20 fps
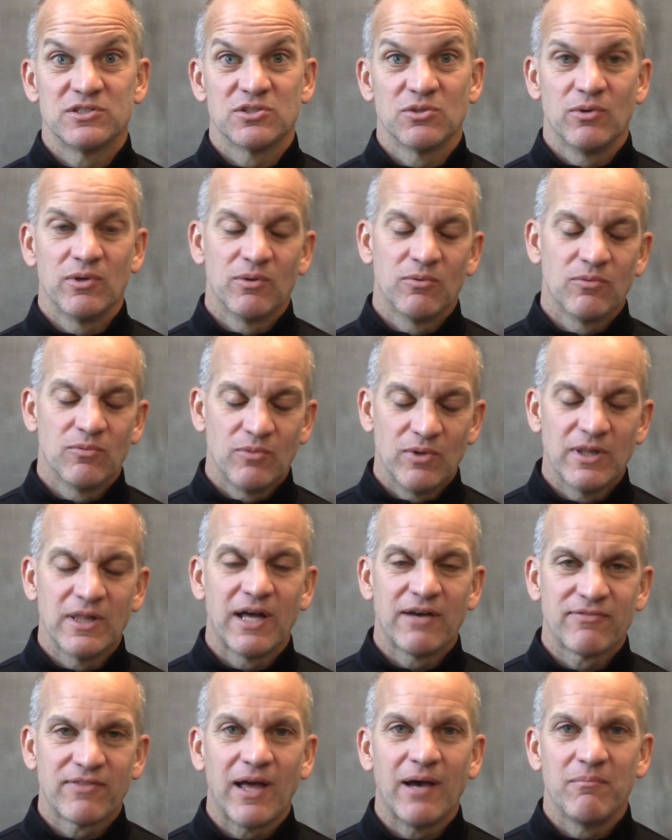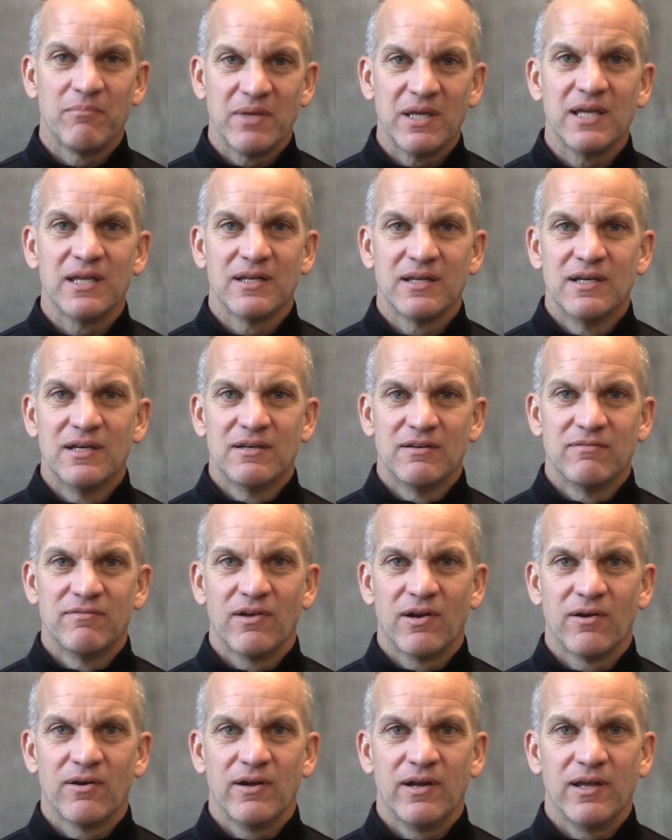So we left that meet
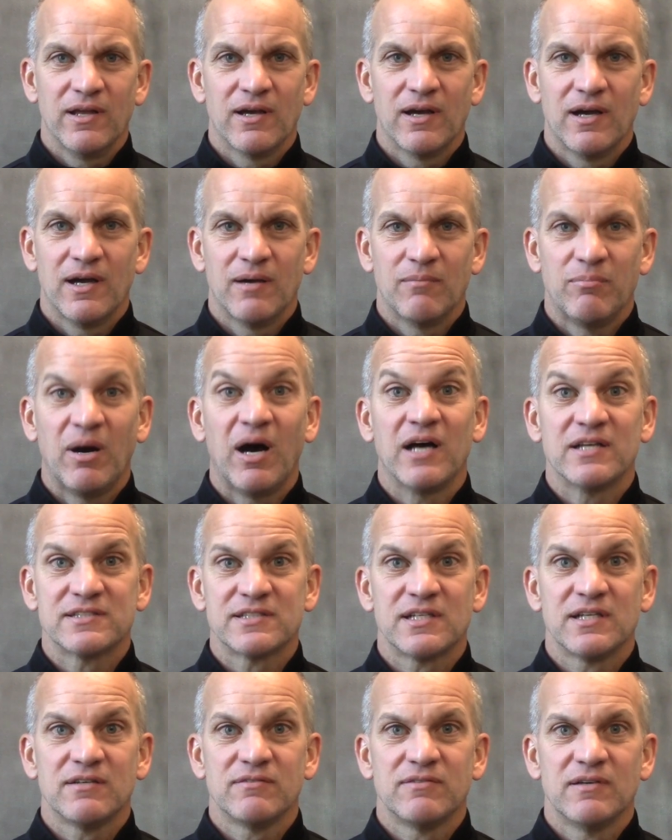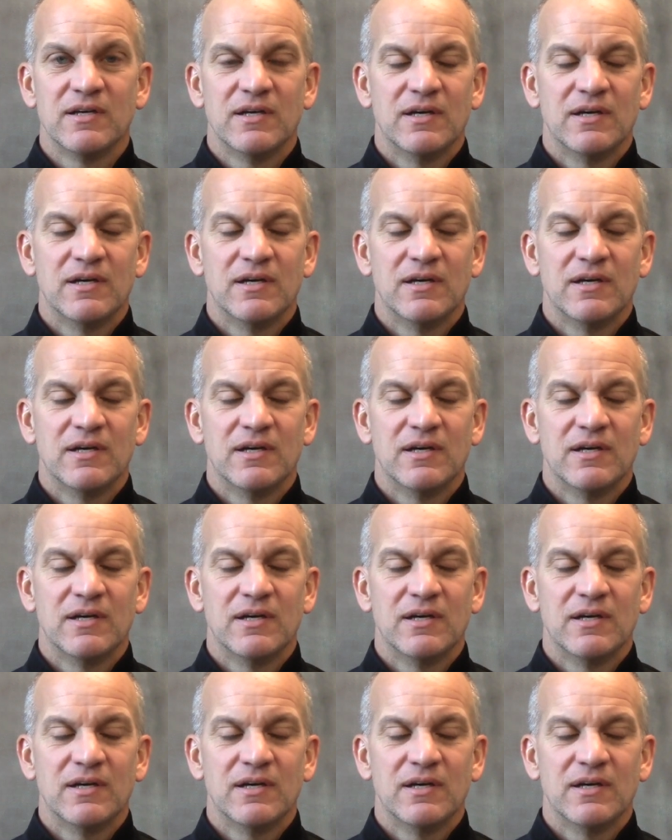very positive.